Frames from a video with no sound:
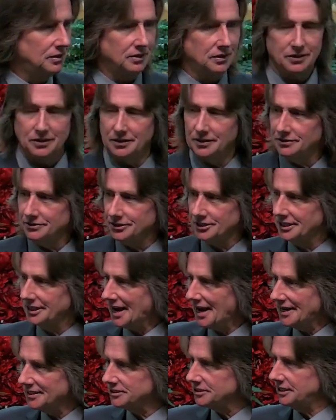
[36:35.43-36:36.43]
There was a
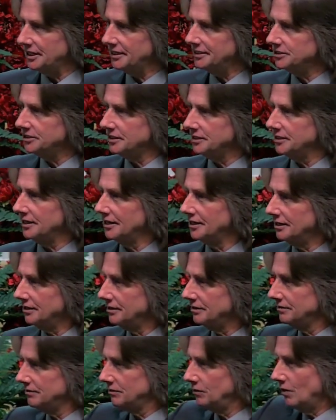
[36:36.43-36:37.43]
gas station and a
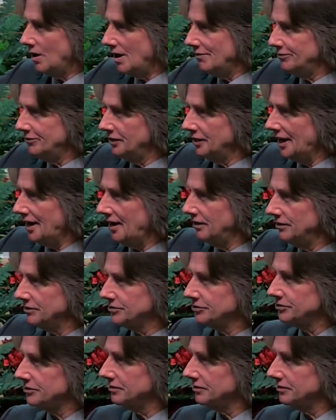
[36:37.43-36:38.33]
waffle house.